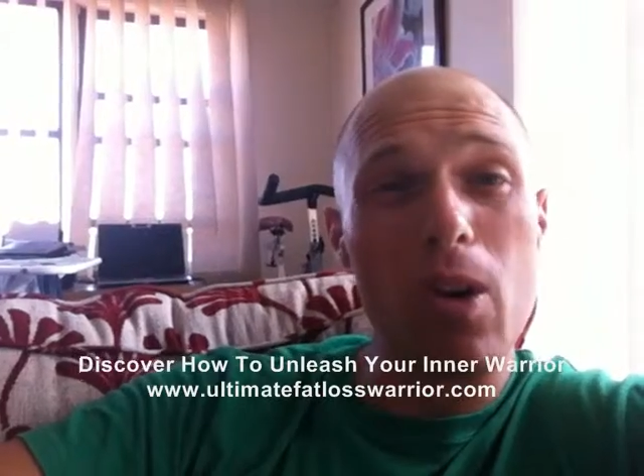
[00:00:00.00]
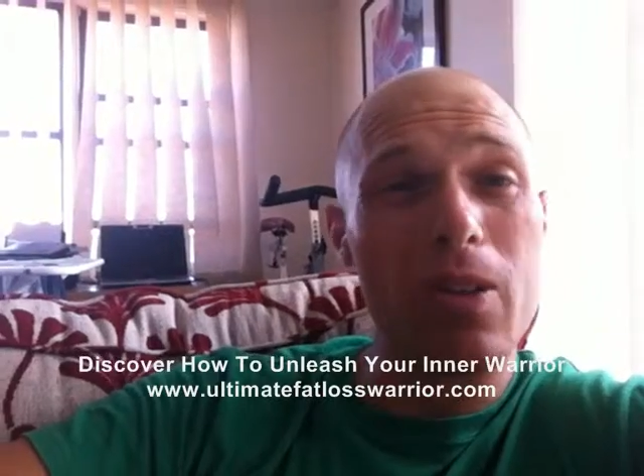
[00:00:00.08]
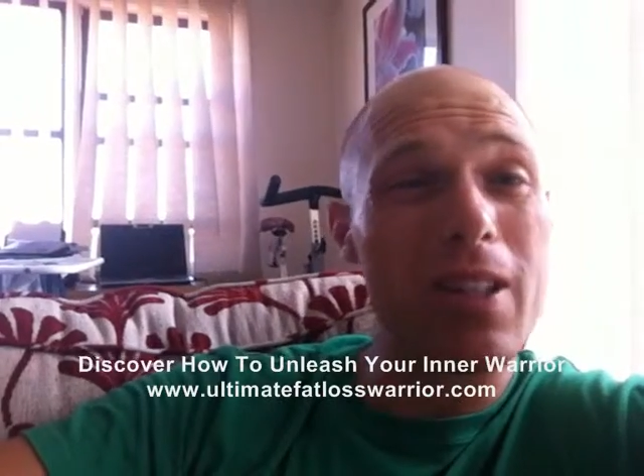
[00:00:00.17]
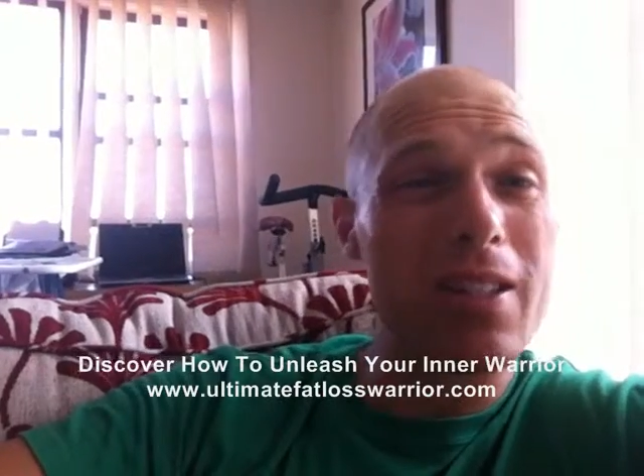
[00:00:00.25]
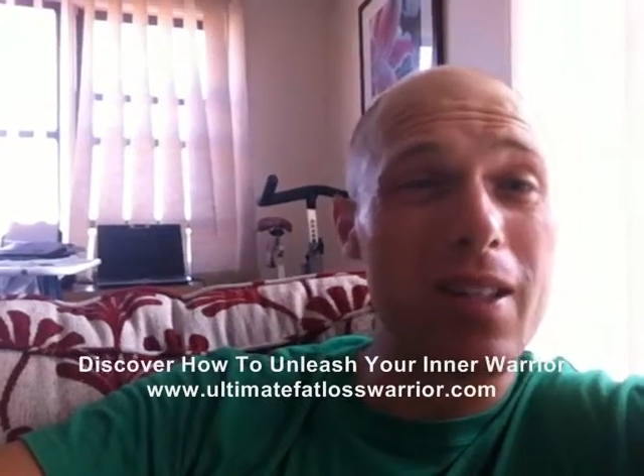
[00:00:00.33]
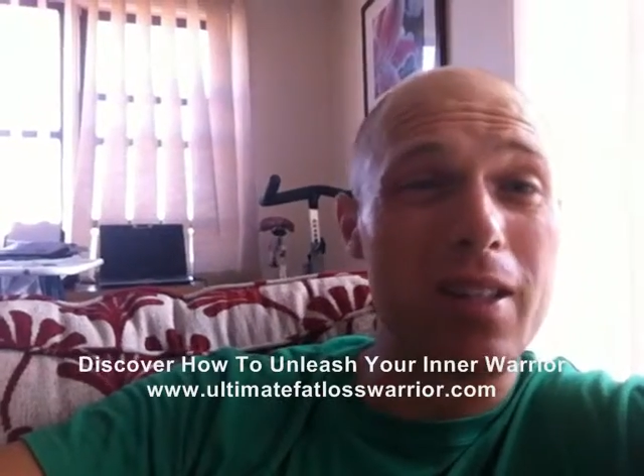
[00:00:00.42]

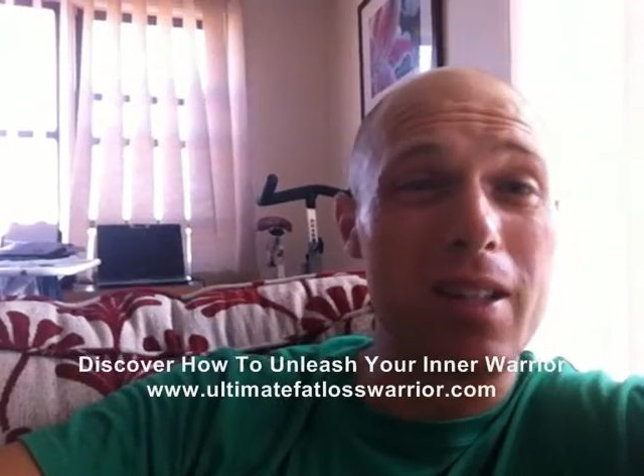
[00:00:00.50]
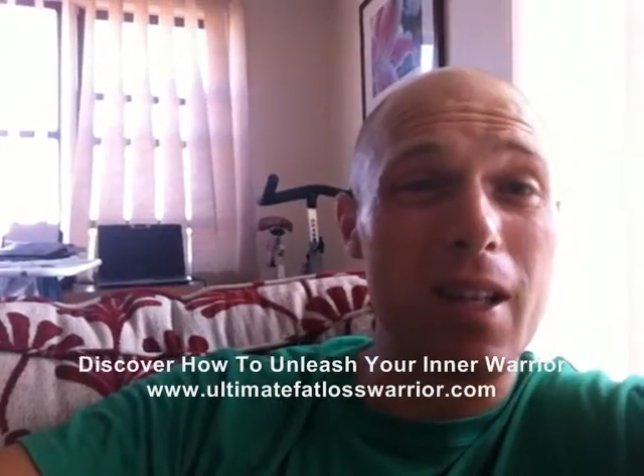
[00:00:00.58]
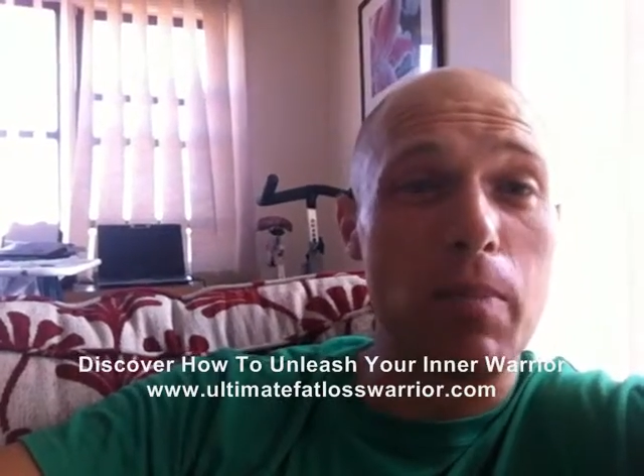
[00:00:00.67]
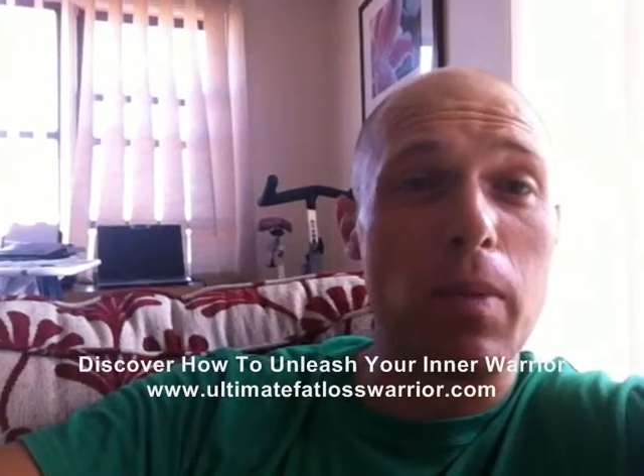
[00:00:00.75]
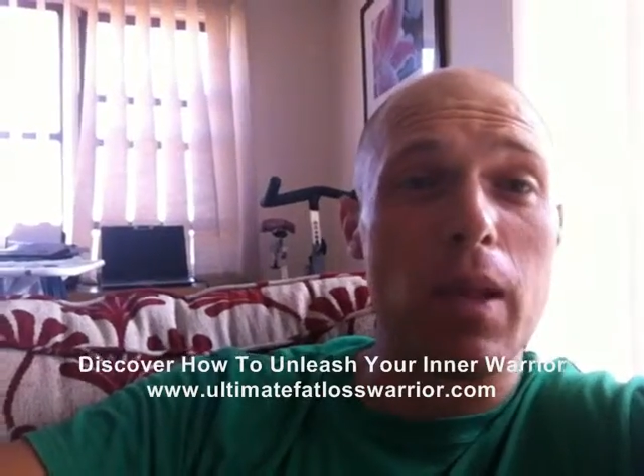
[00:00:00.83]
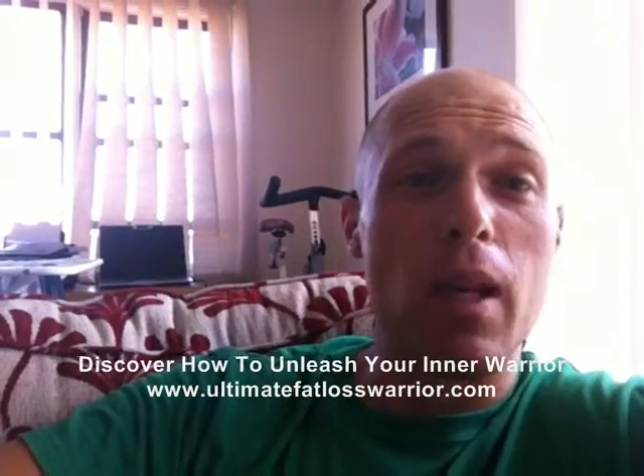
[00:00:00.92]
Well, here's the
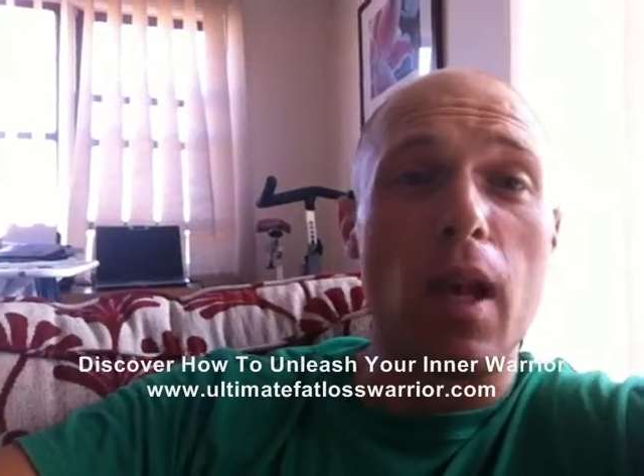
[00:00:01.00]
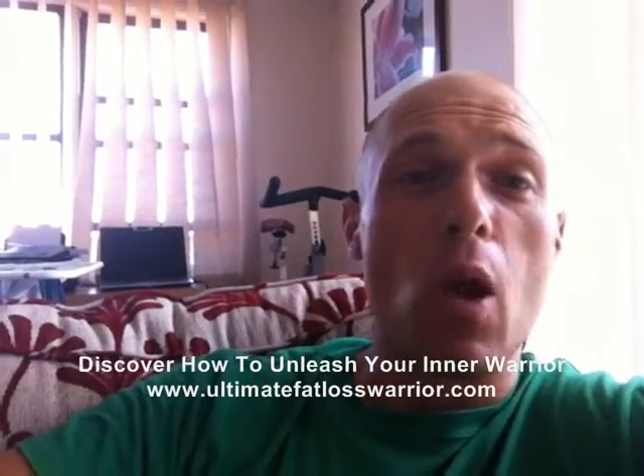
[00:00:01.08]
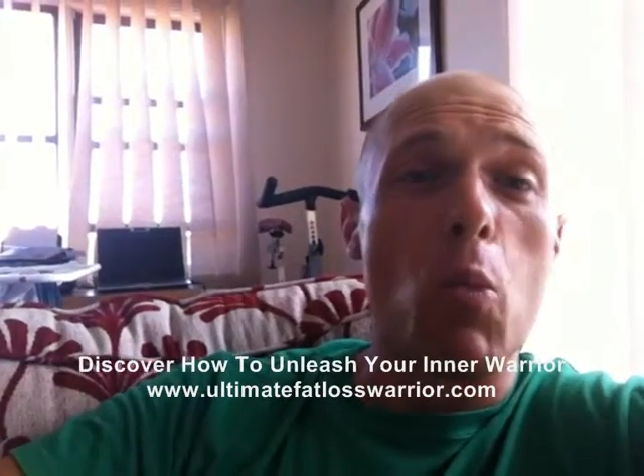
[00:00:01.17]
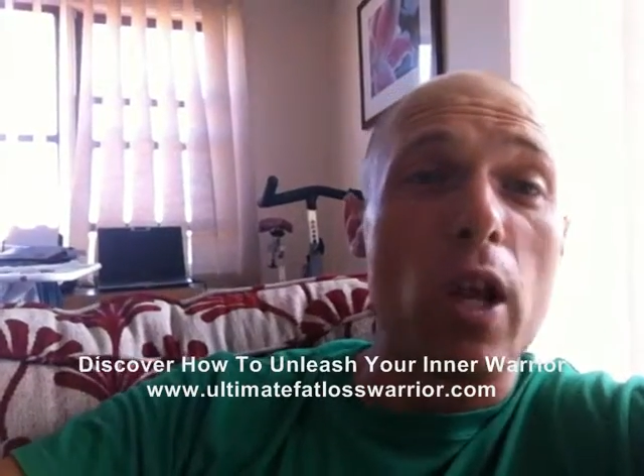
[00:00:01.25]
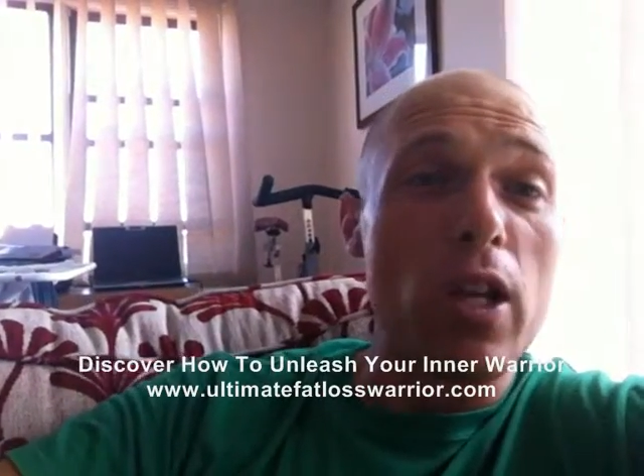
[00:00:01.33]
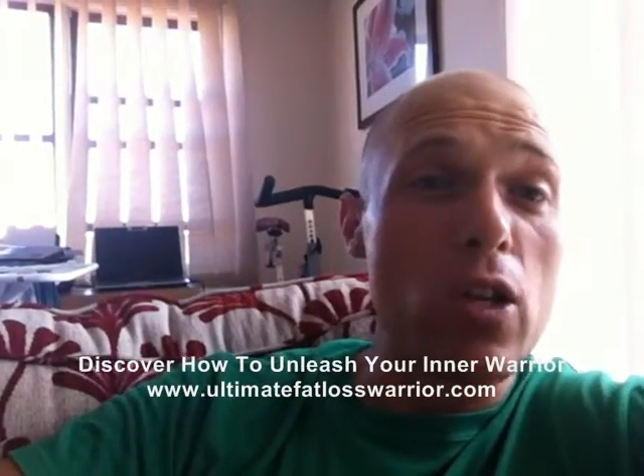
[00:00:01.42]
tip
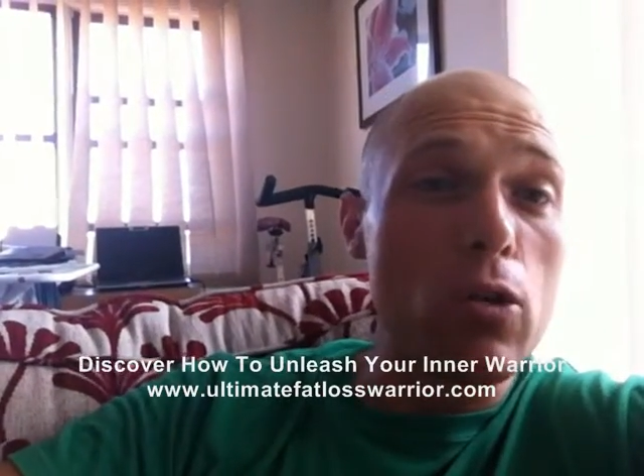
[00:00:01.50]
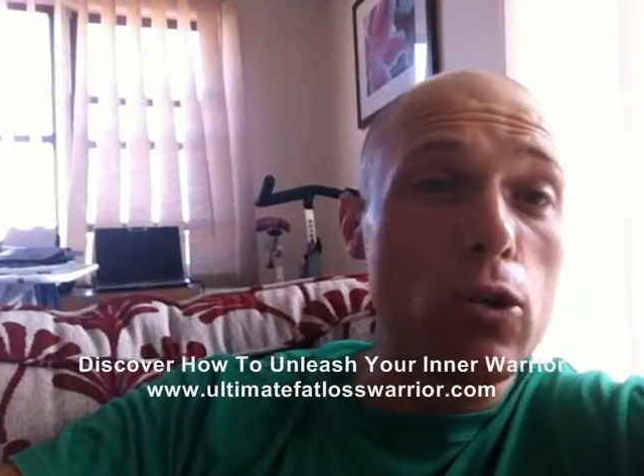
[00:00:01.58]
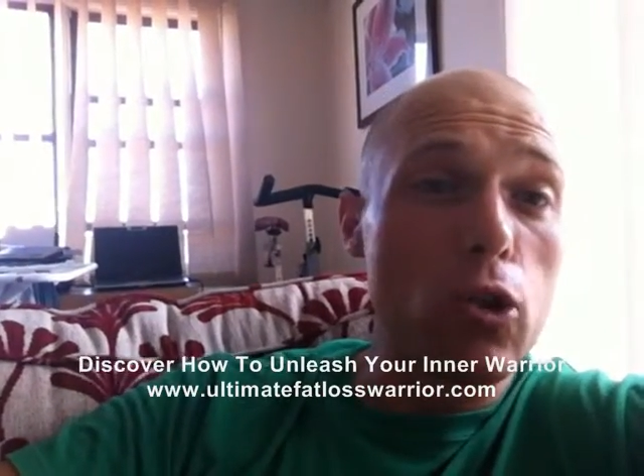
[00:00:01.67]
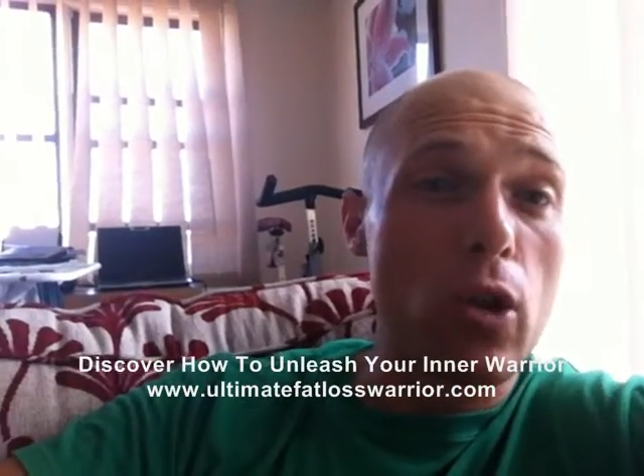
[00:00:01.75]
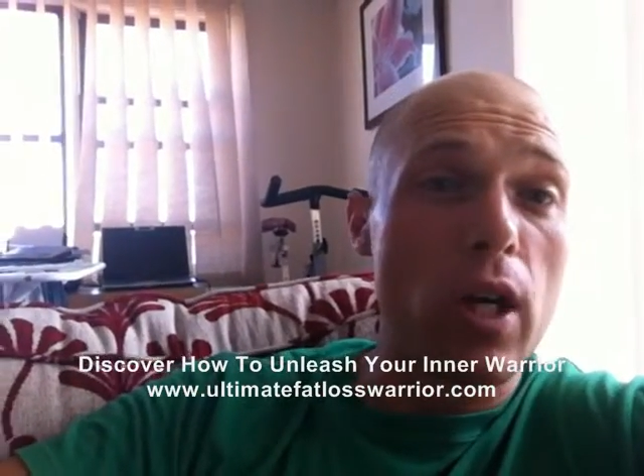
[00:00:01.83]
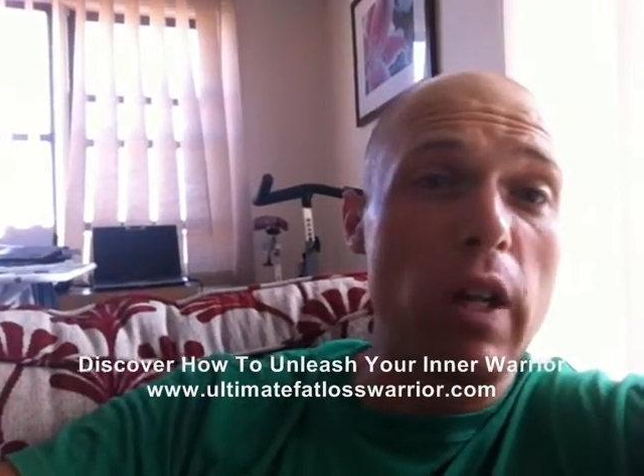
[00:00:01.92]
when
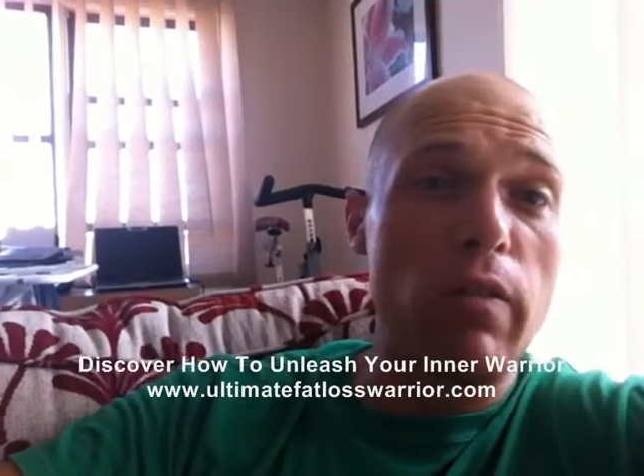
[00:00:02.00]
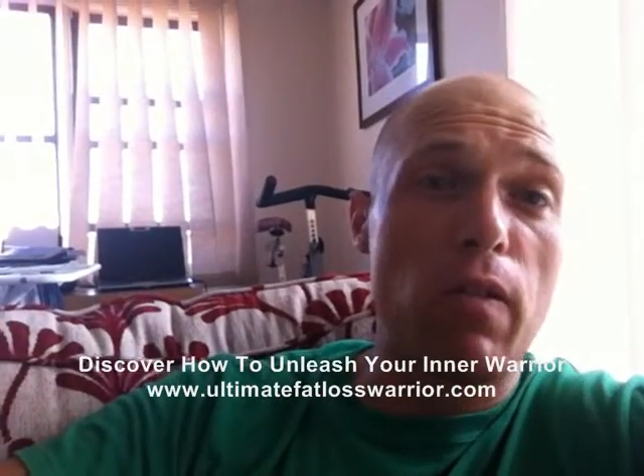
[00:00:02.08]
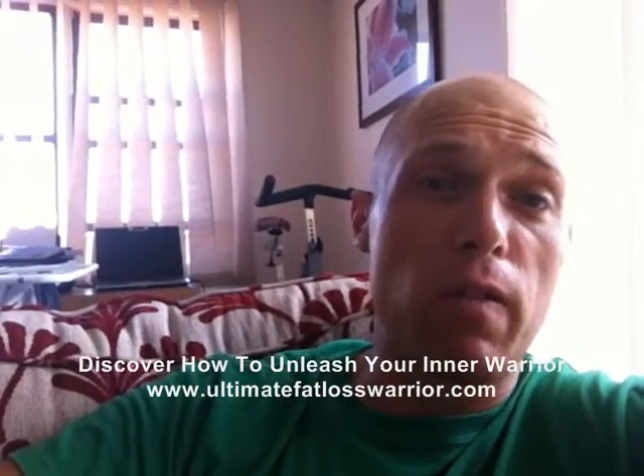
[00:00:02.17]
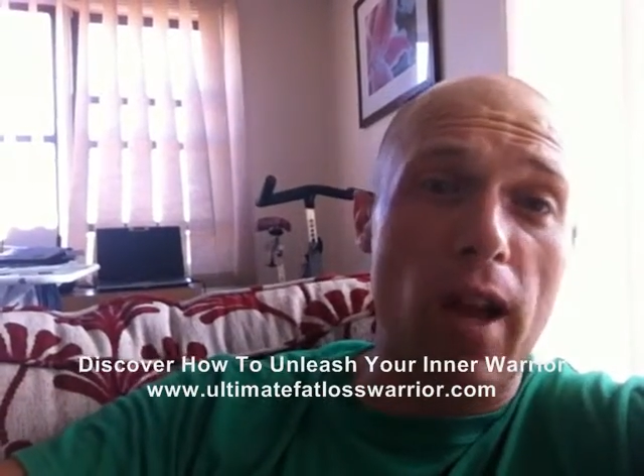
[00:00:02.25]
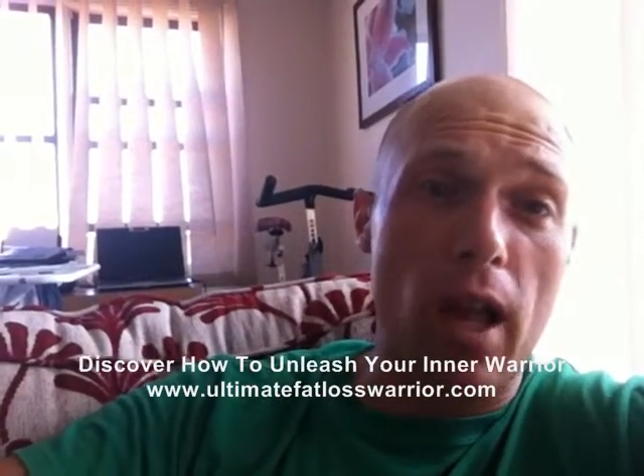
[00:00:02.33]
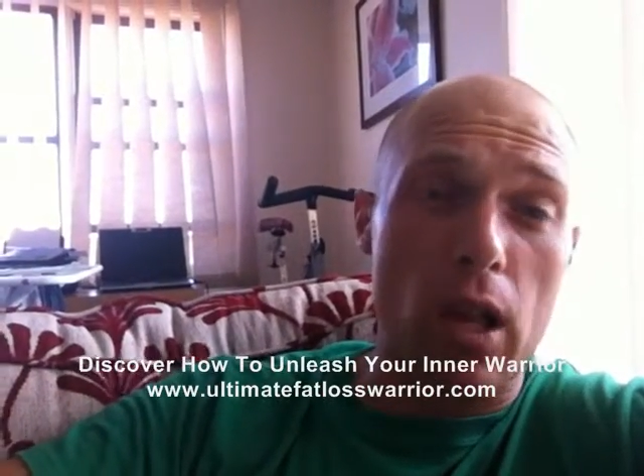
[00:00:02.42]
you're training
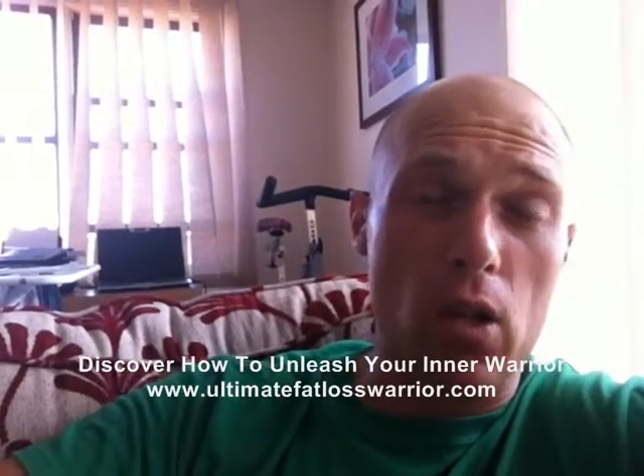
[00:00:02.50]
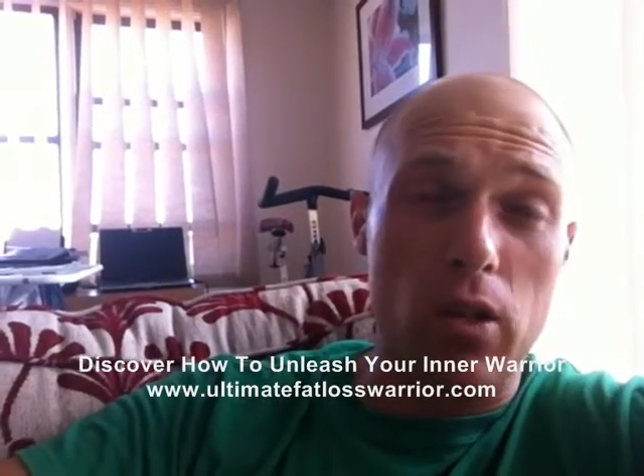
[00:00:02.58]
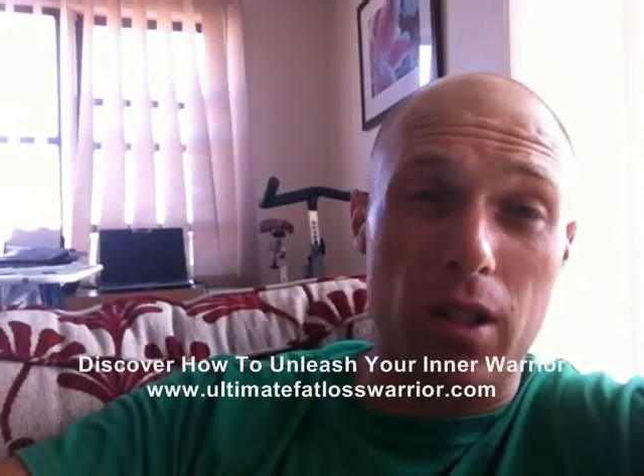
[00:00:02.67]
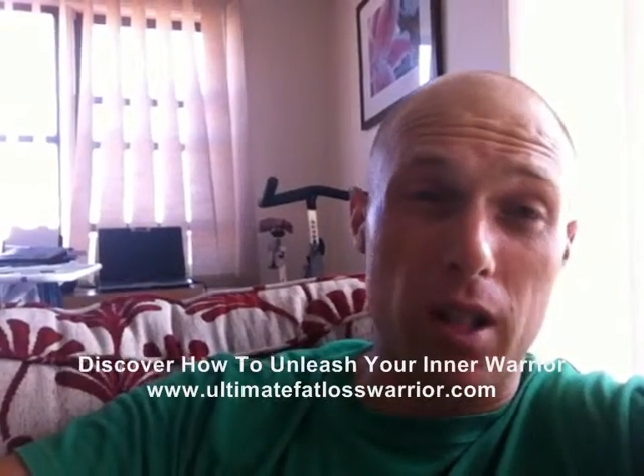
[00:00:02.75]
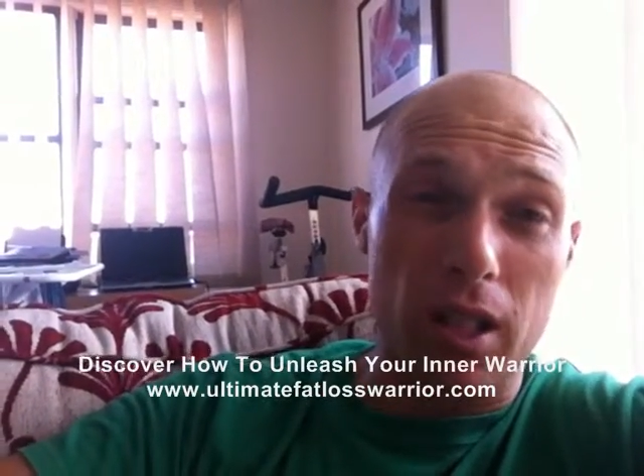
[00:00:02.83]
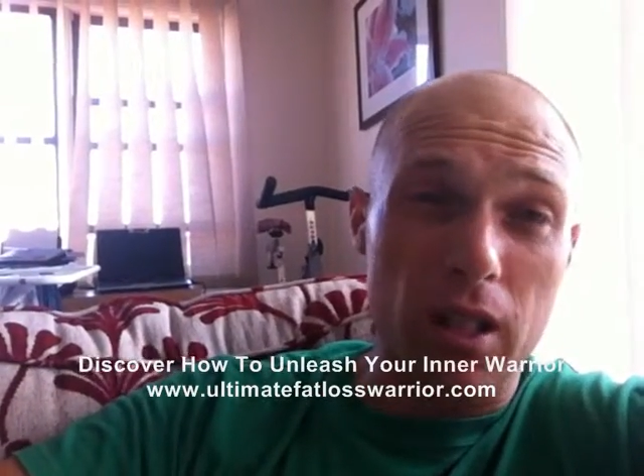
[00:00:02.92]
for fat loss,